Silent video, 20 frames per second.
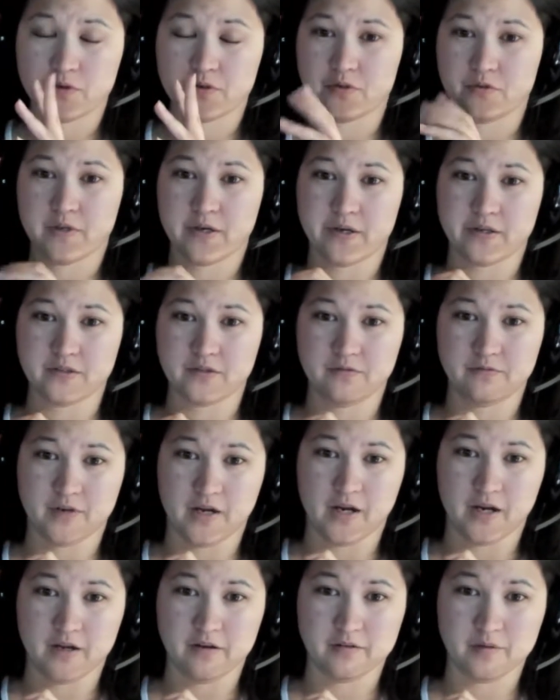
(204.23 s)

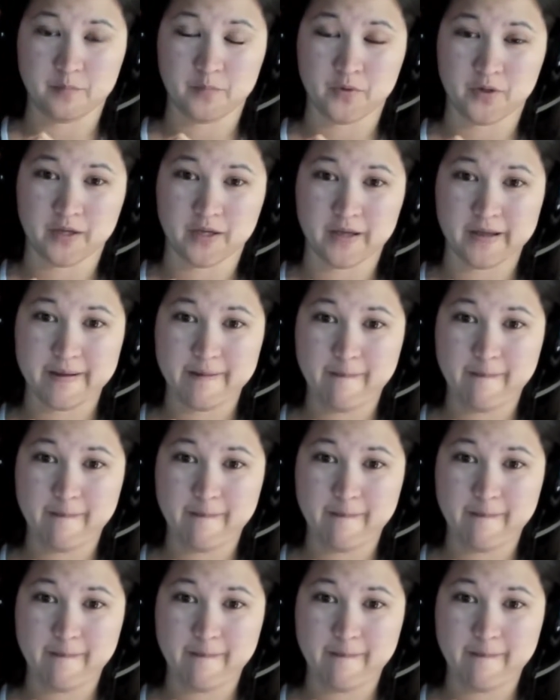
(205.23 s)
2005. I'm like